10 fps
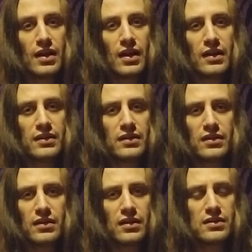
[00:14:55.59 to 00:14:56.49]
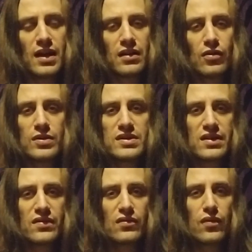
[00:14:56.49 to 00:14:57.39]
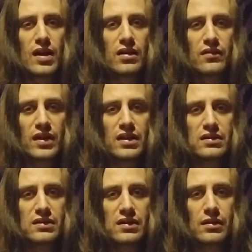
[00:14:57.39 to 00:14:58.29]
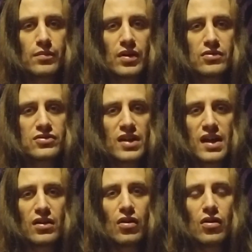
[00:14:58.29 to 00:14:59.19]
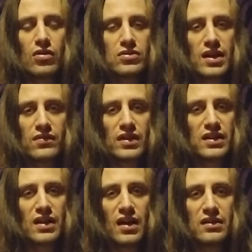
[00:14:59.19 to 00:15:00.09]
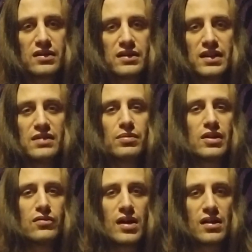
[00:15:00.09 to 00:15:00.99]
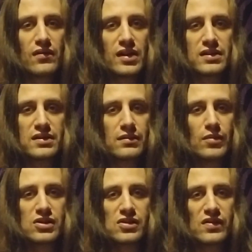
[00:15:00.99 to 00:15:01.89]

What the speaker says: and not always even relevant to the post at all. Definitely not deeply relevant to much of